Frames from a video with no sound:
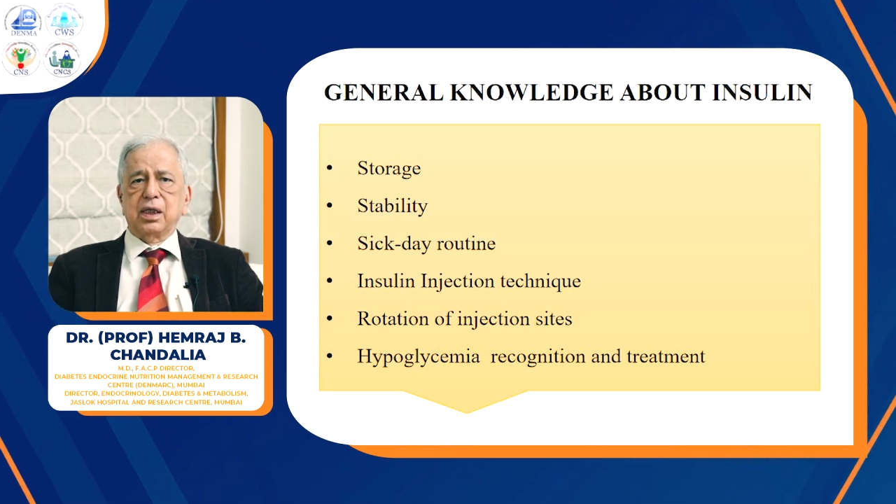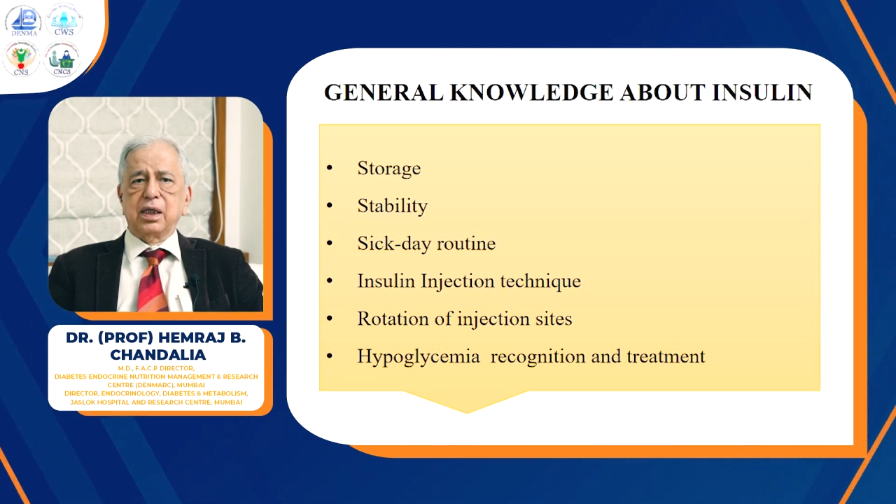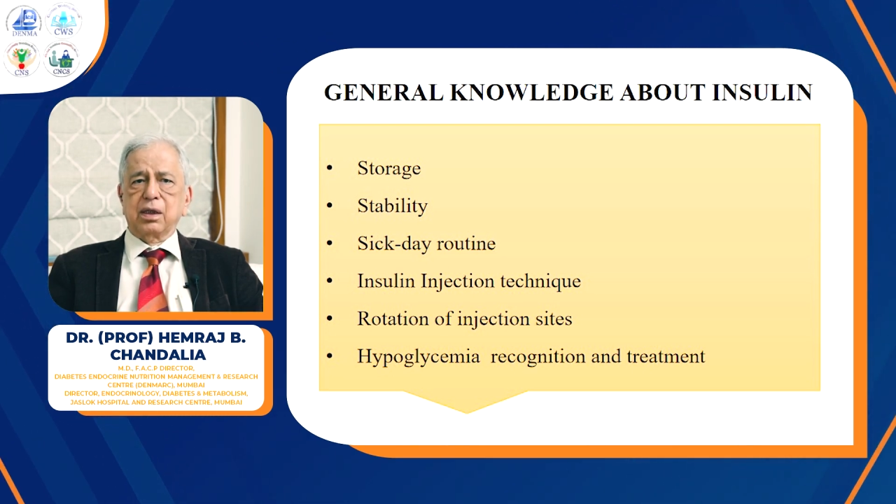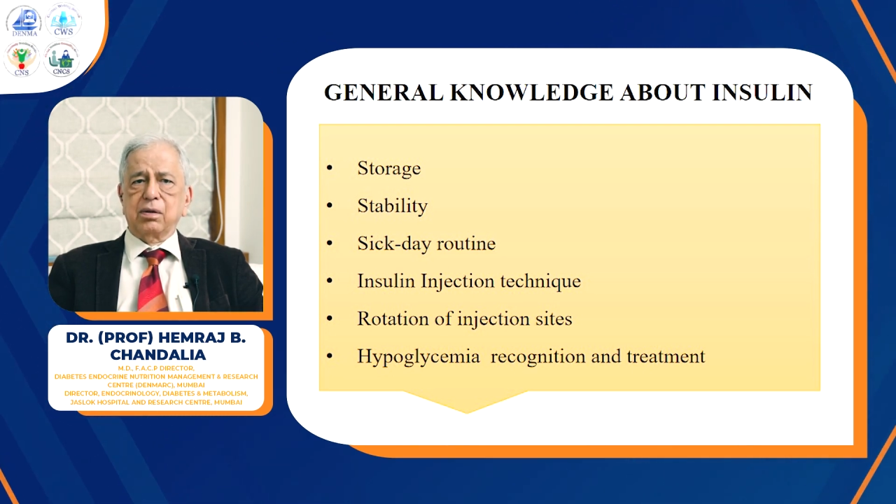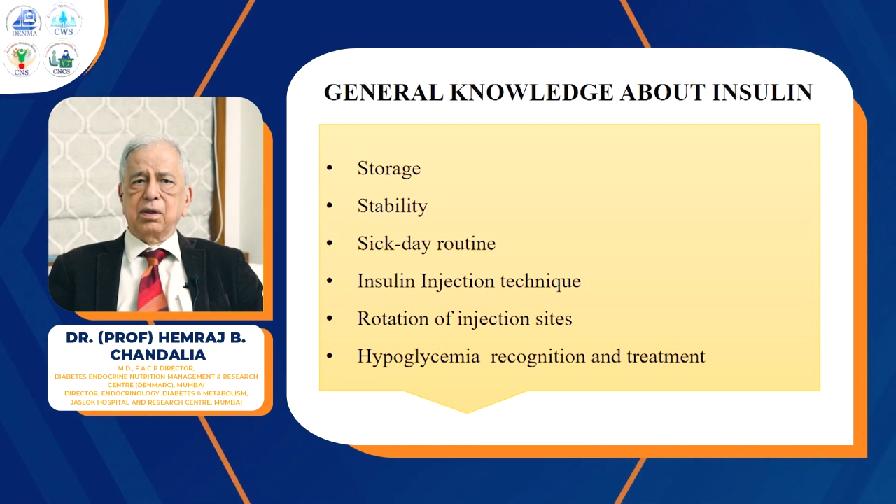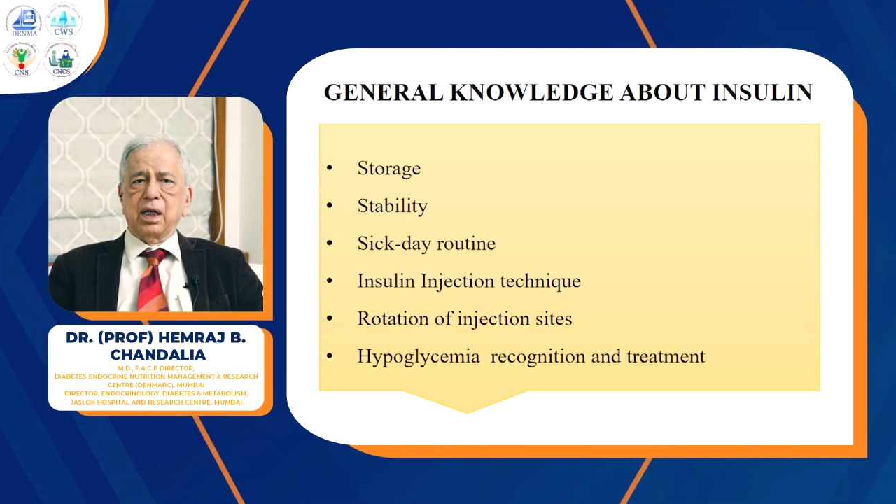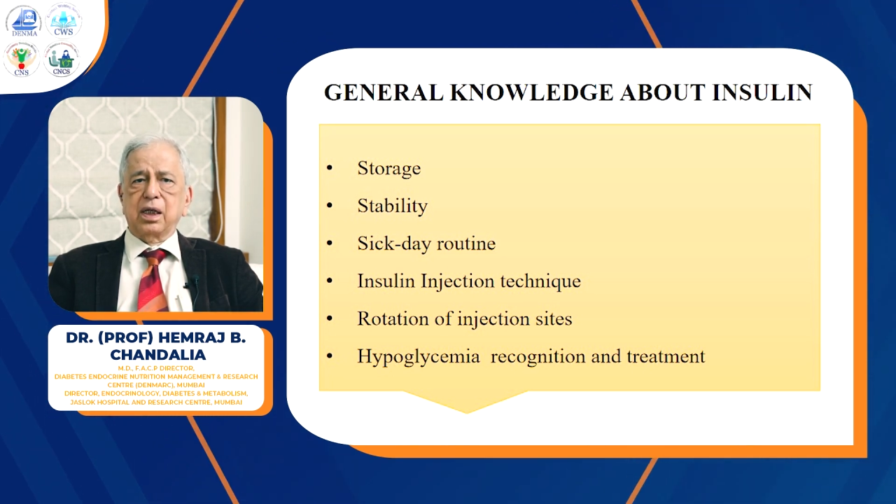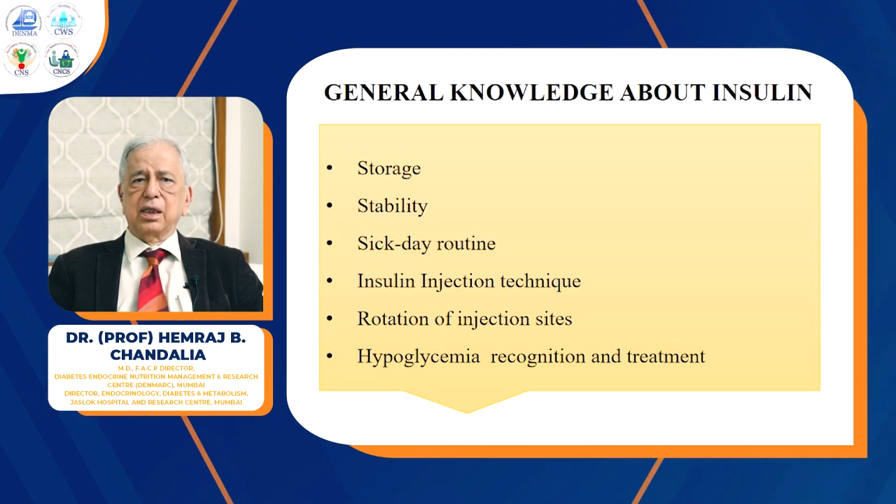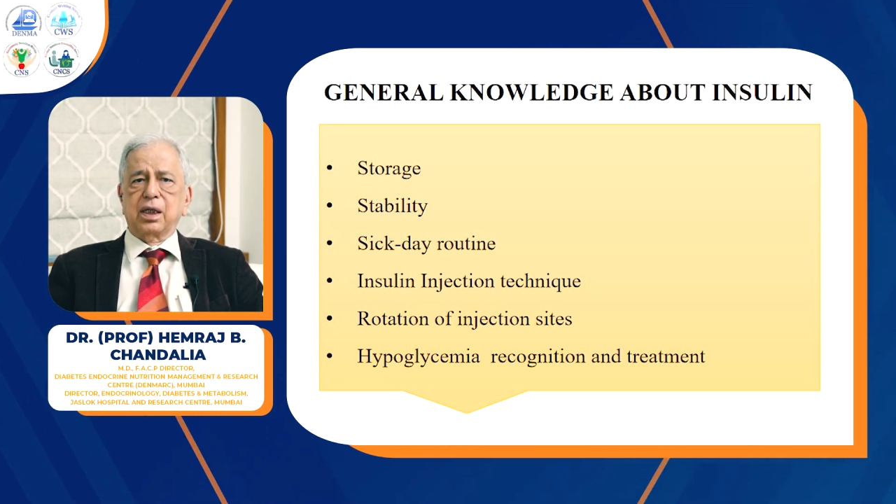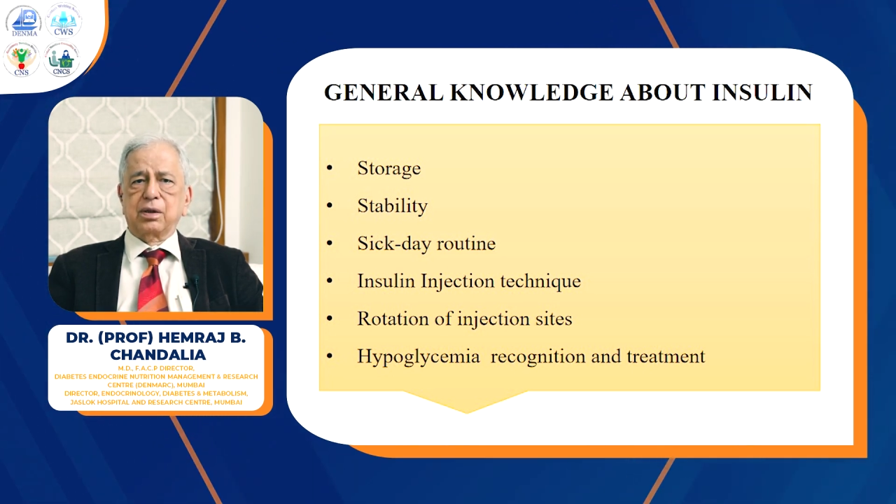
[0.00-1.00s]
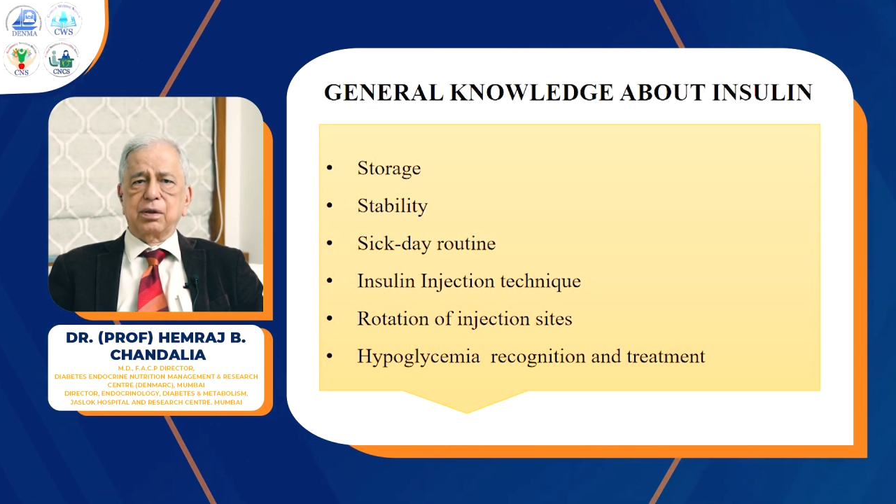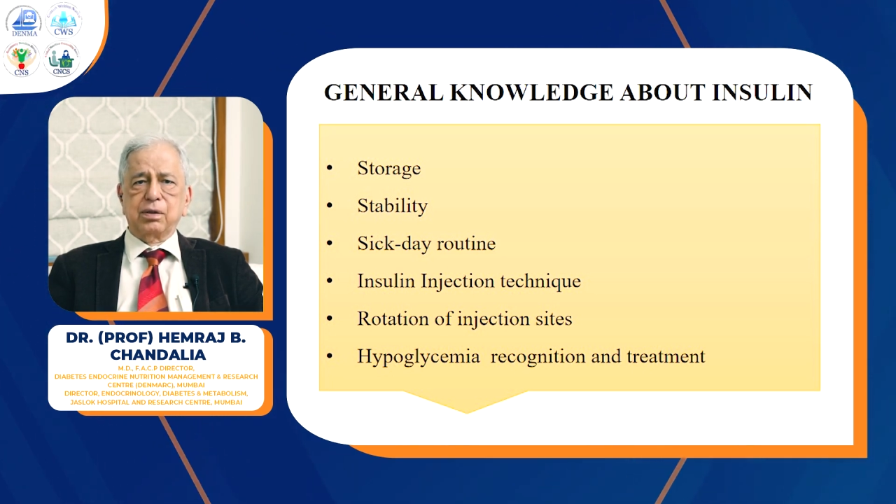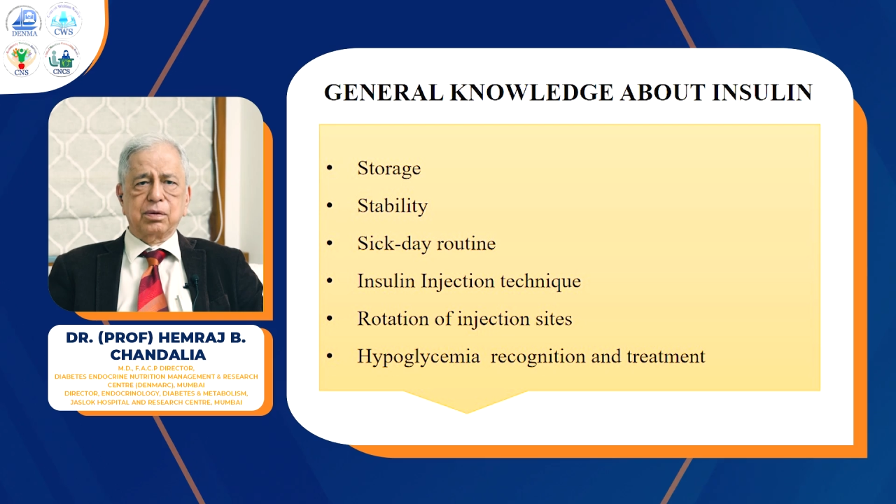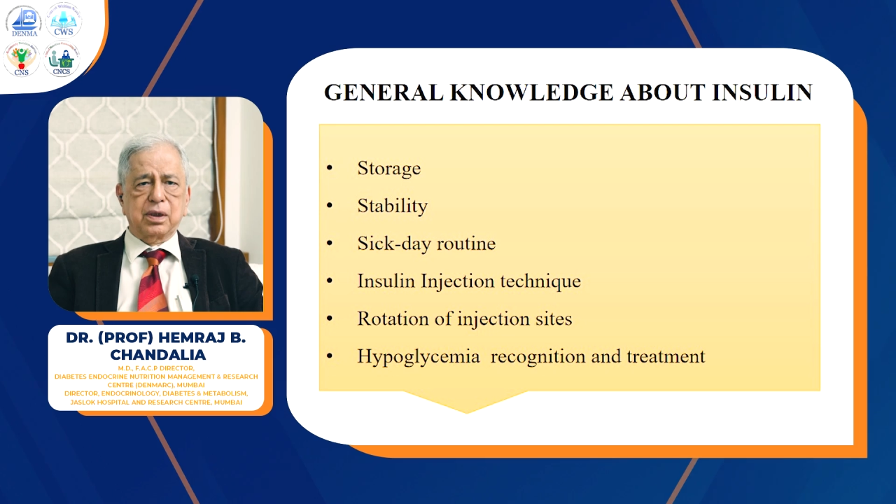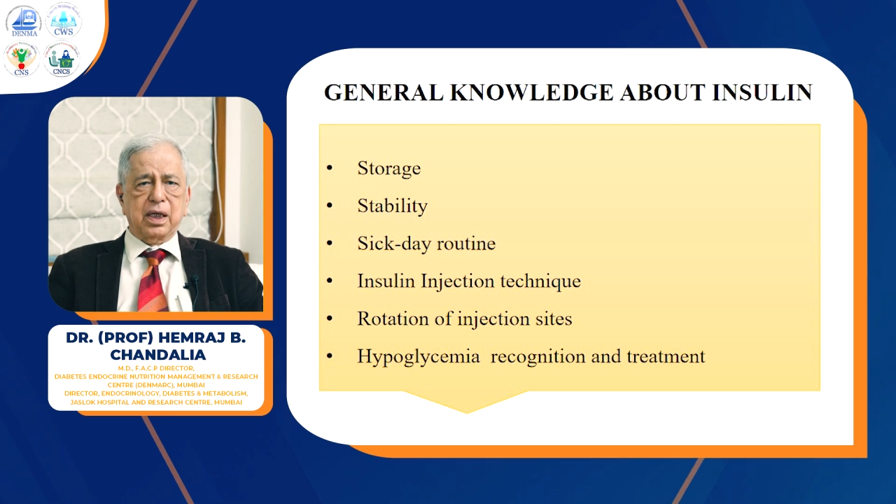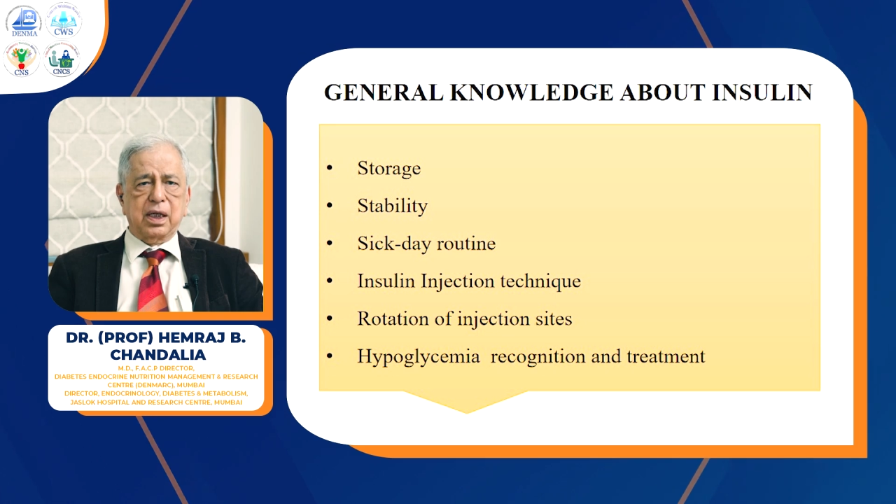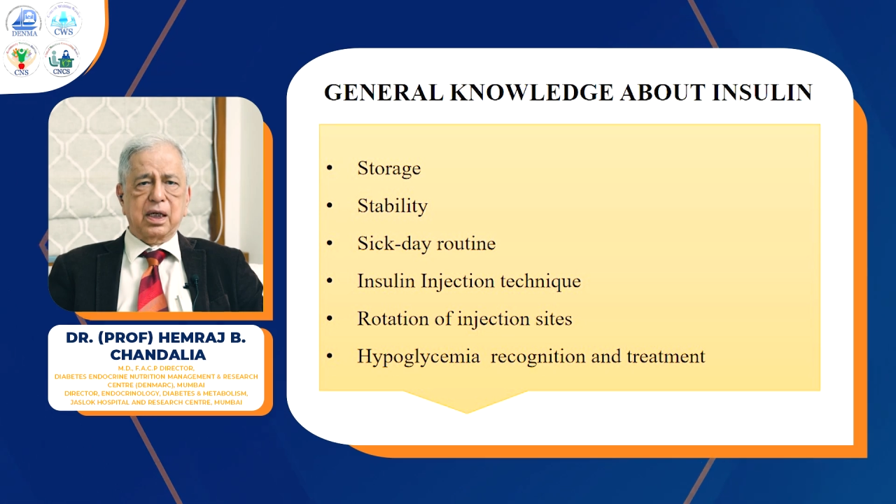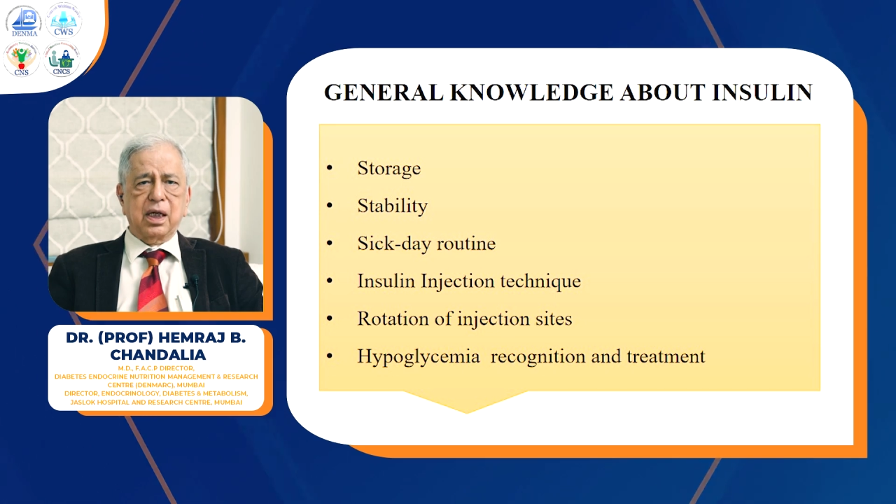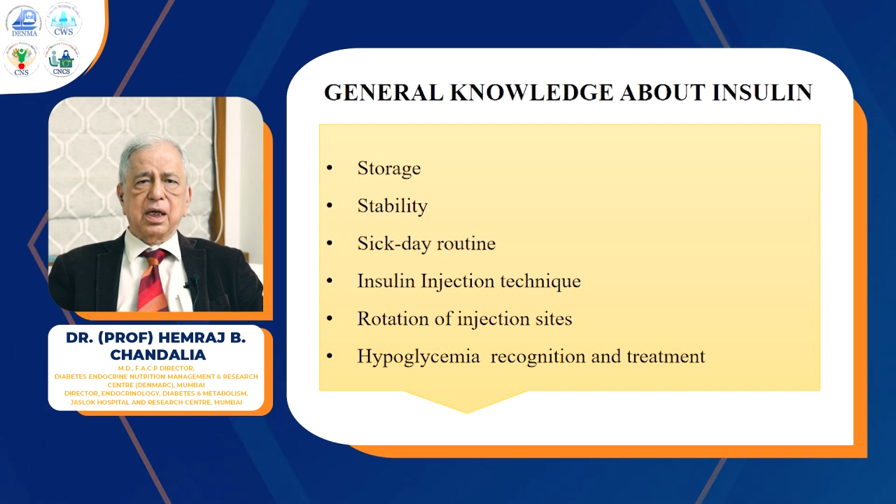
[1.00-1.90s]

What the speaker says: It is a good idea to do that.